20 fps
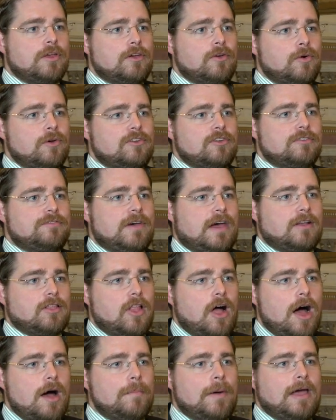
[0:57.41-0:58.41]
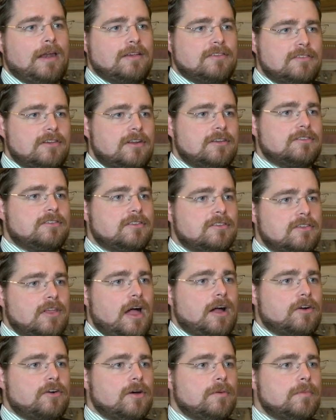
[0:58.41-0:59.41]
going to affect law abiding citizens,
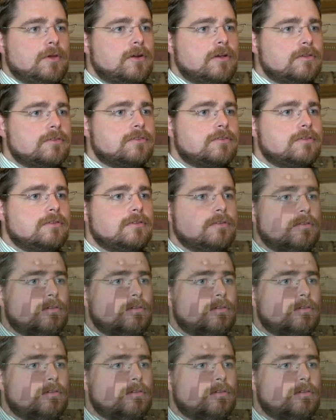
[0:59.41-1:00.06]
not criminals.